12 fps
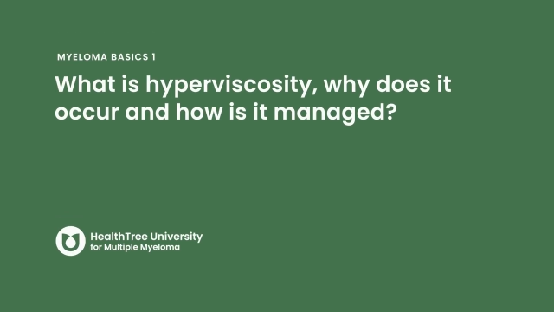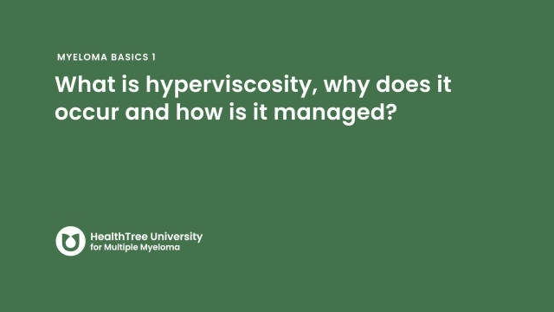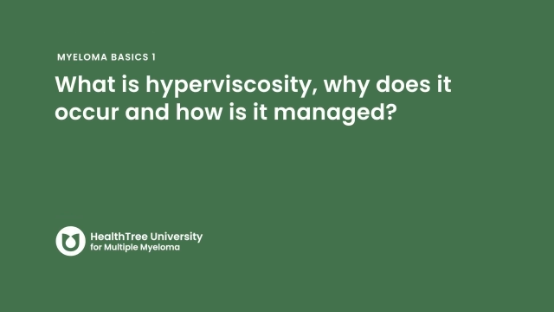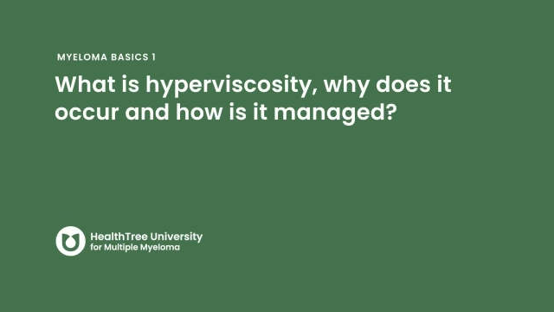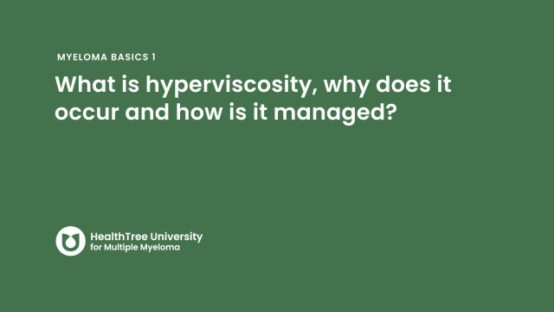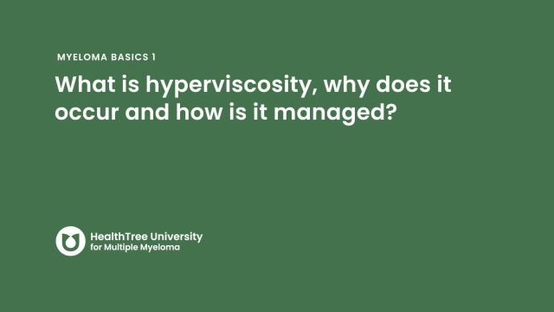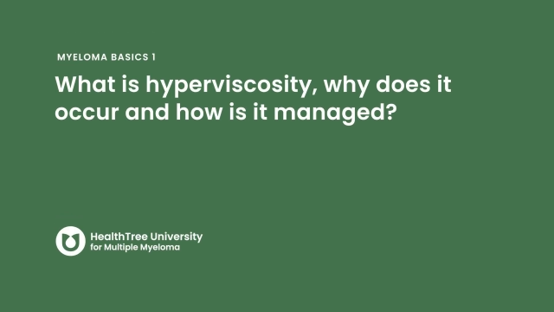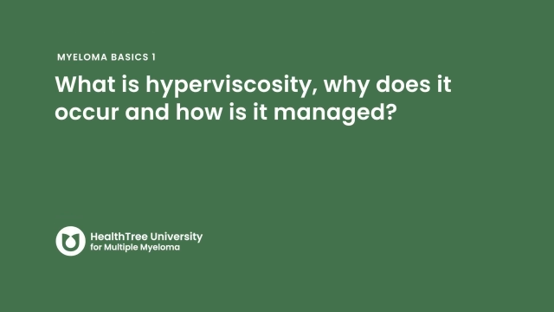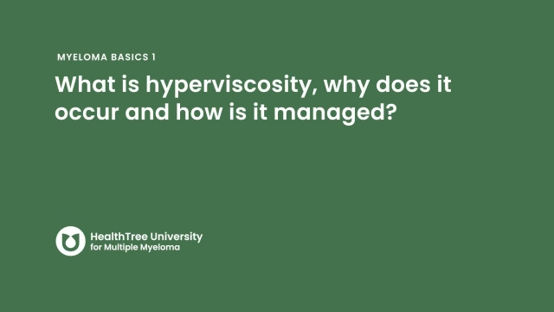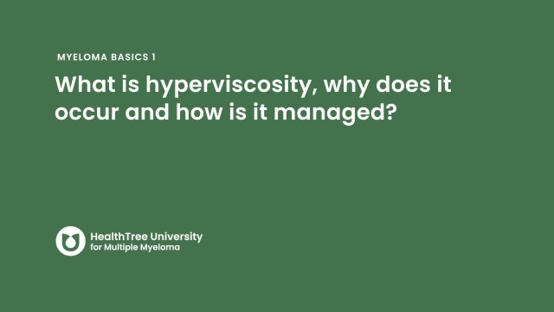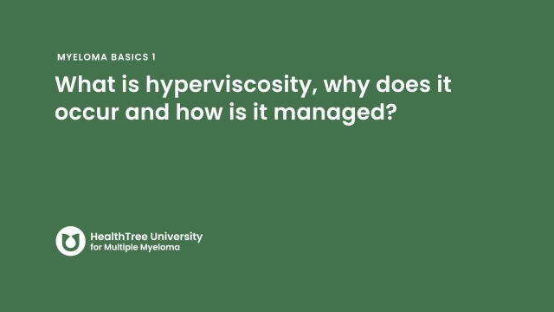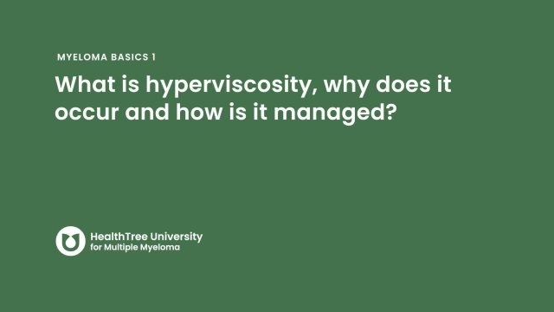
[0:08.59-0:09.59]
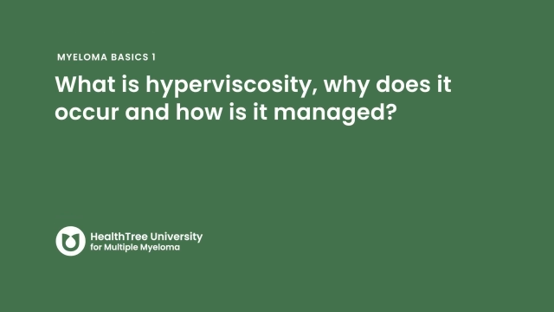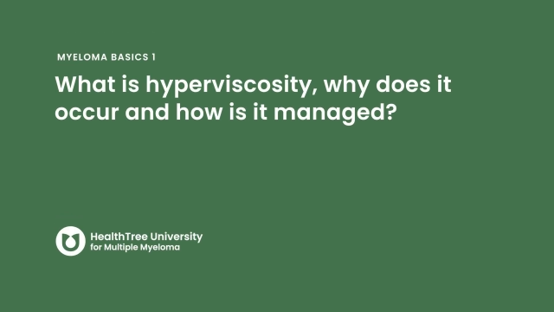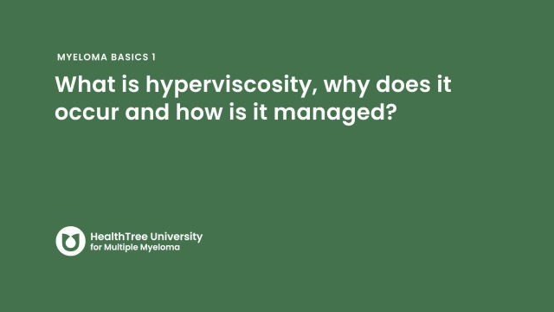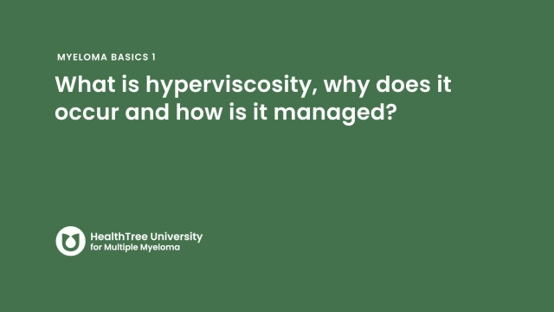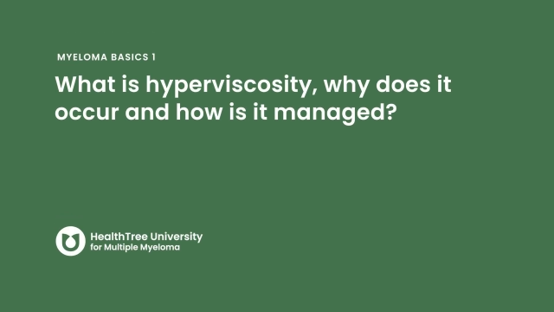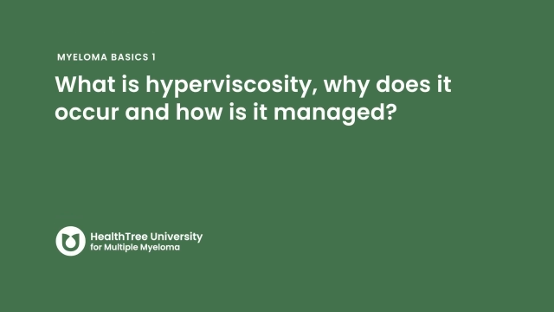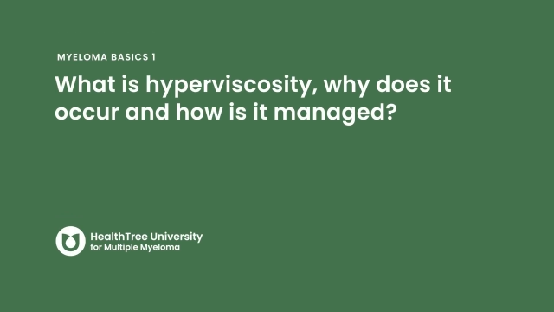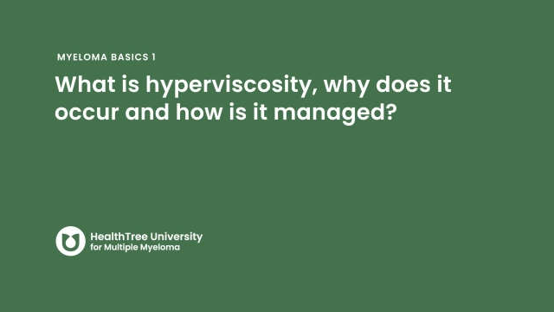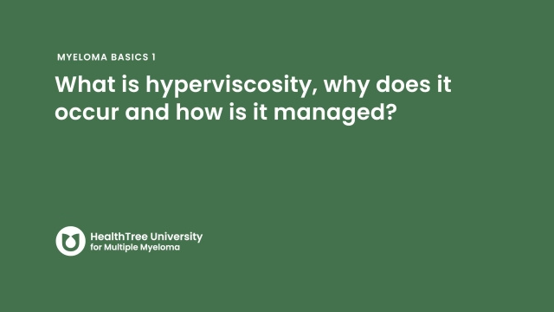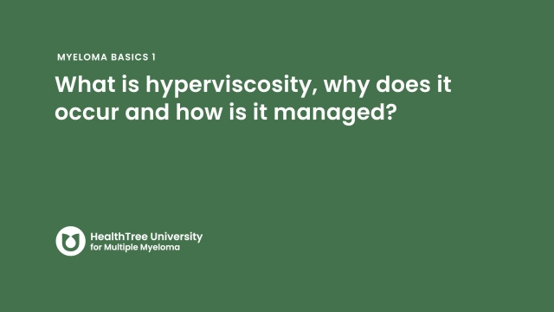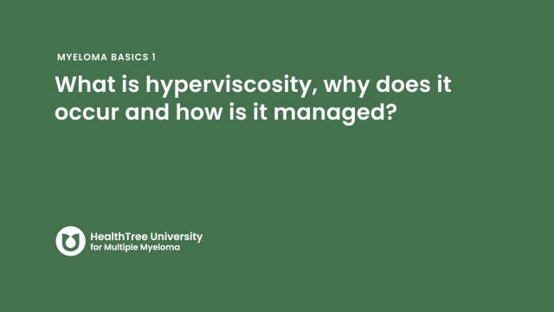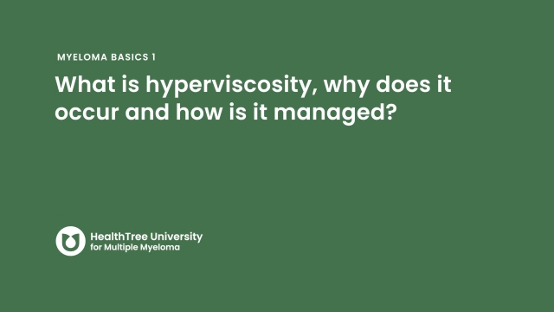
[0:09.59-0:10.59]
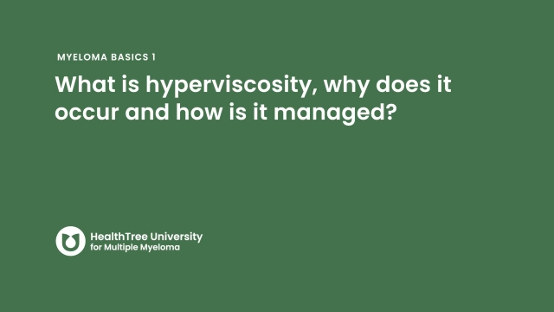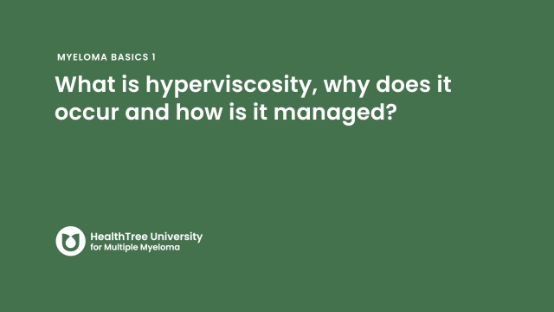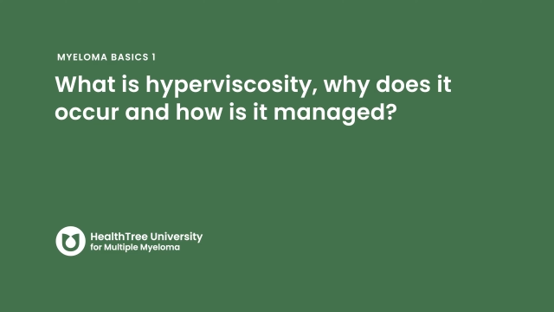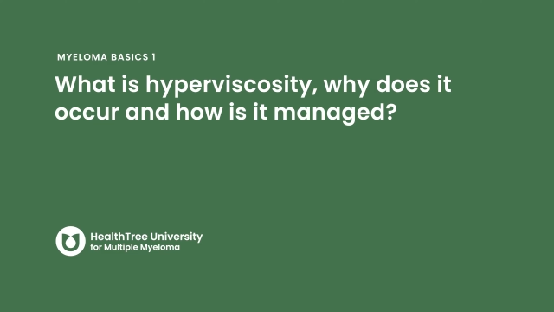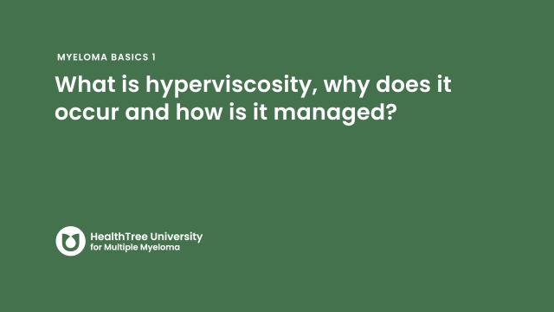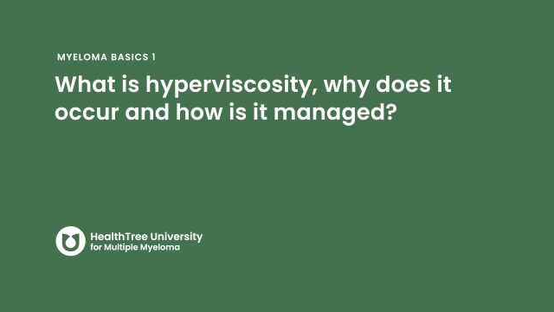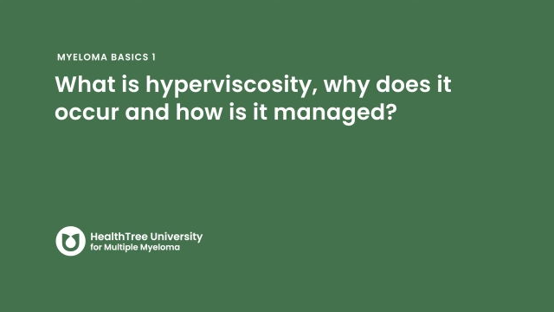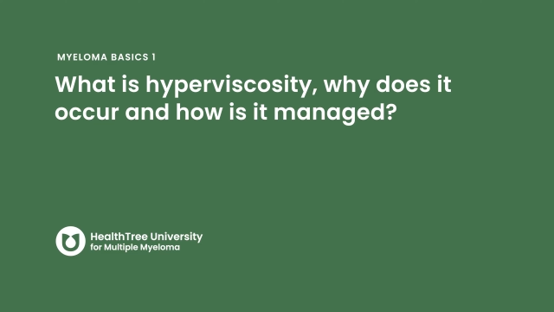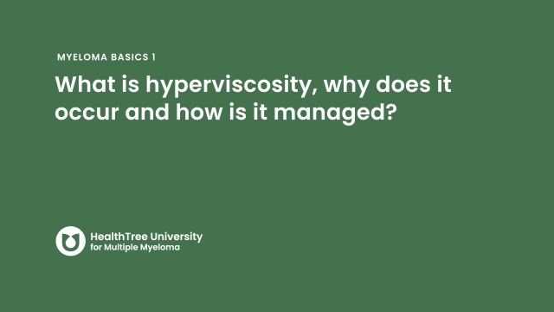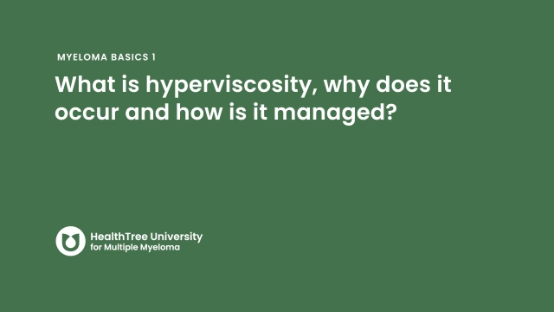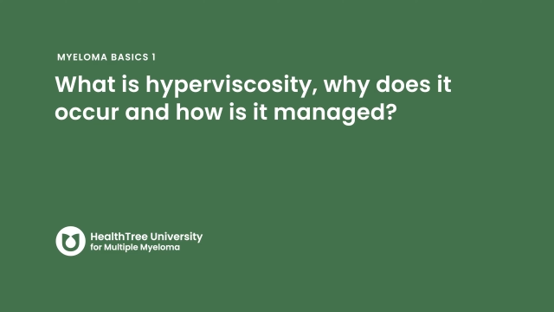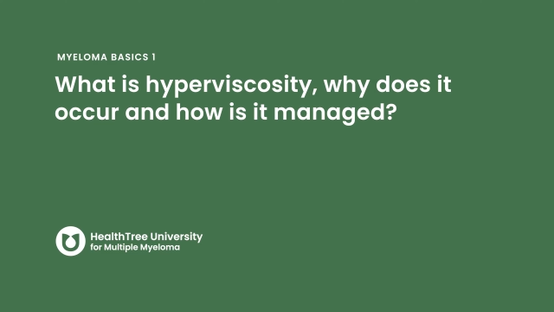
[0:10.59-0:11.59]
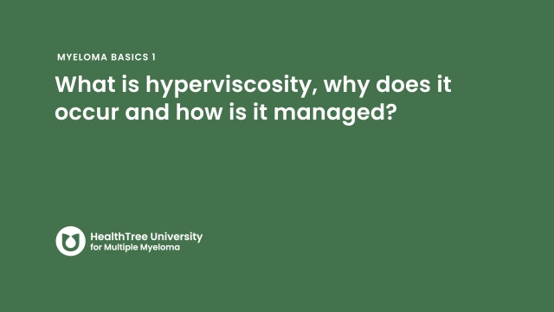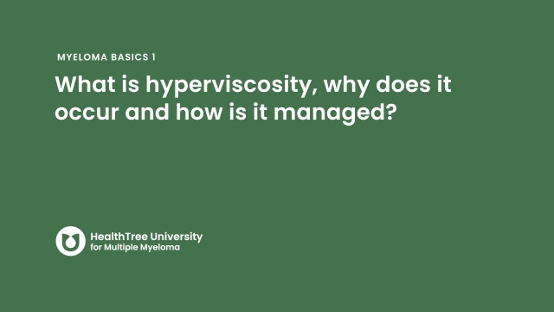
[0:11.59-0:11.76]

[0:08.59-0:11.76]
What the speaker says: No face is visible, so there are no lips to read.